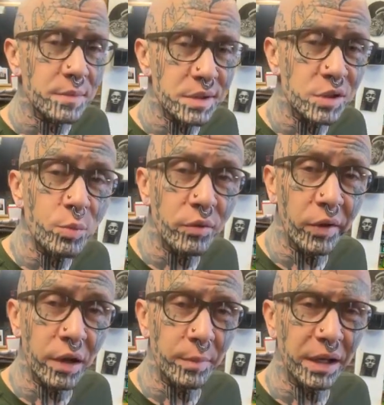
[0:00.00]
who becomes a
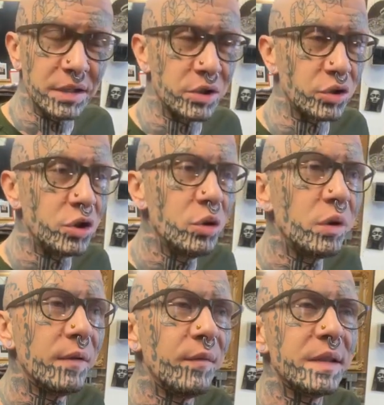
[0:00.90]
supervillain because you're
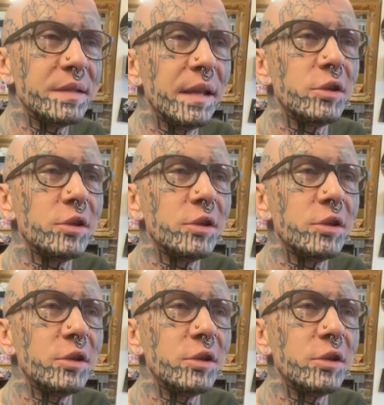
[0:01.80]
too convinced